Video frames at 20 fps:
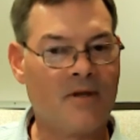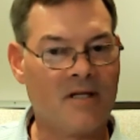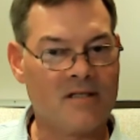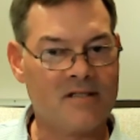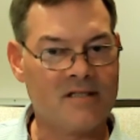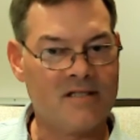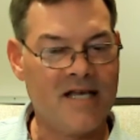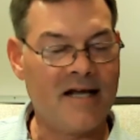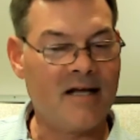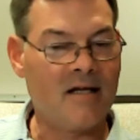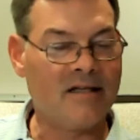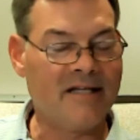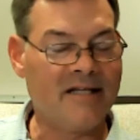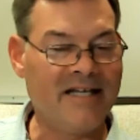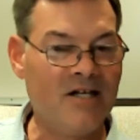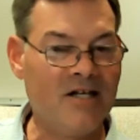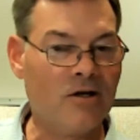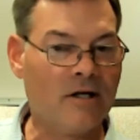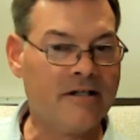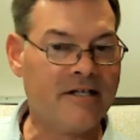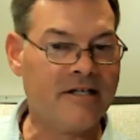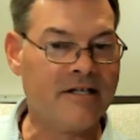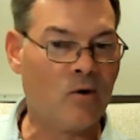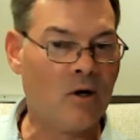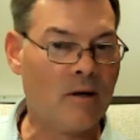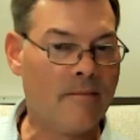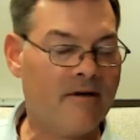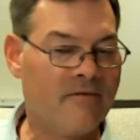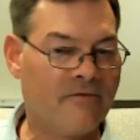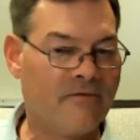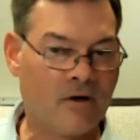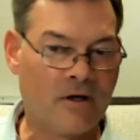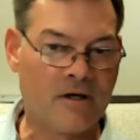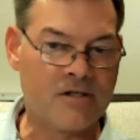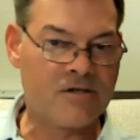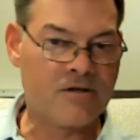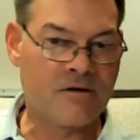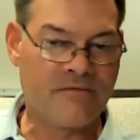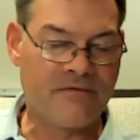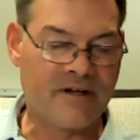take a lien on the equipment,
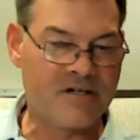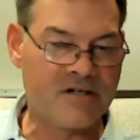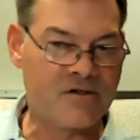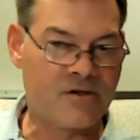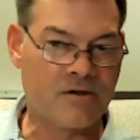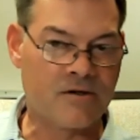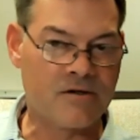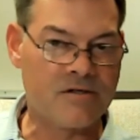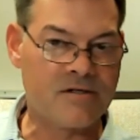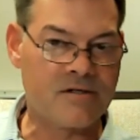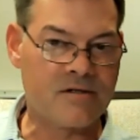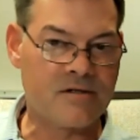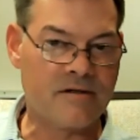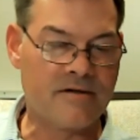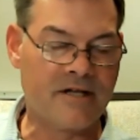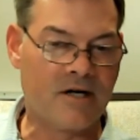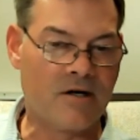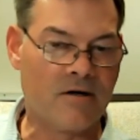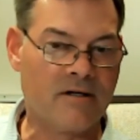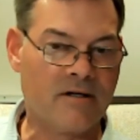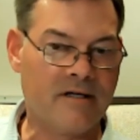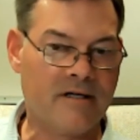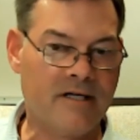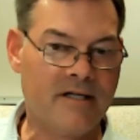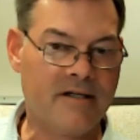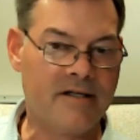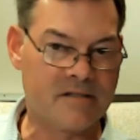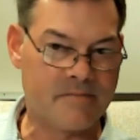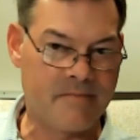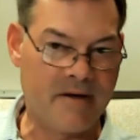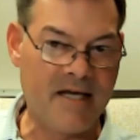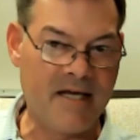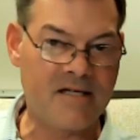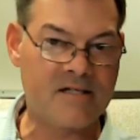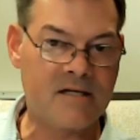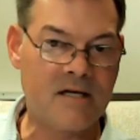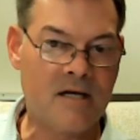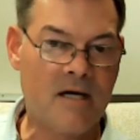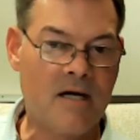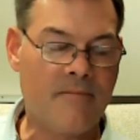furniture, fixtures that are in the
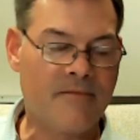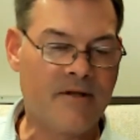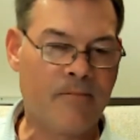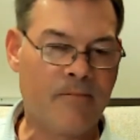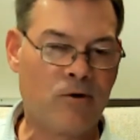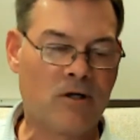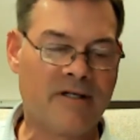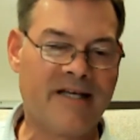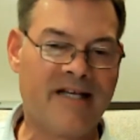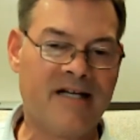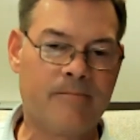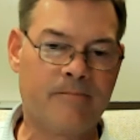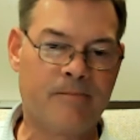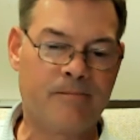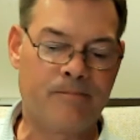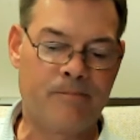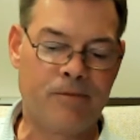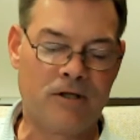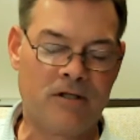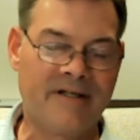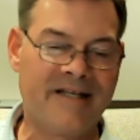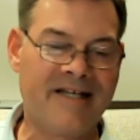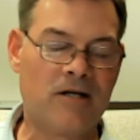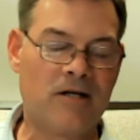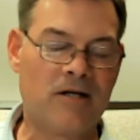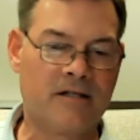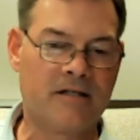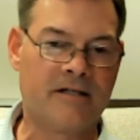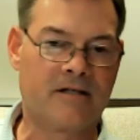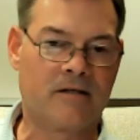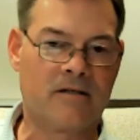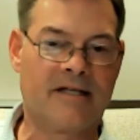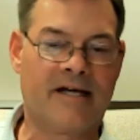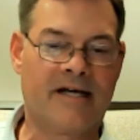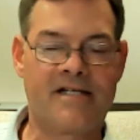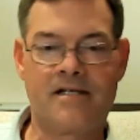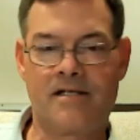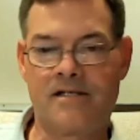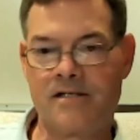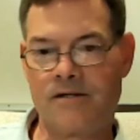space, and put a lien on the liquor
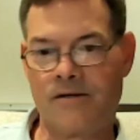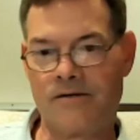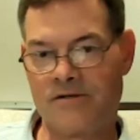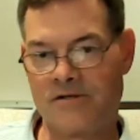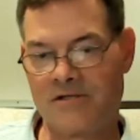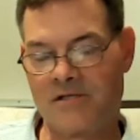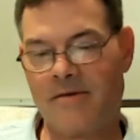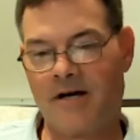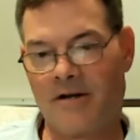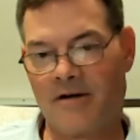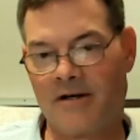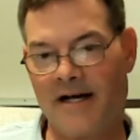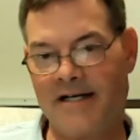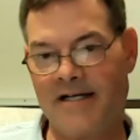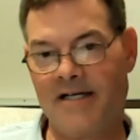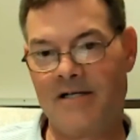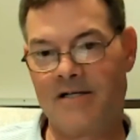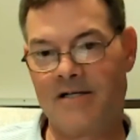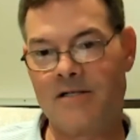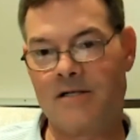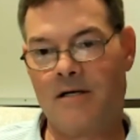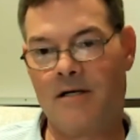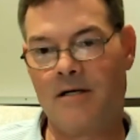license. Those are some other ideas.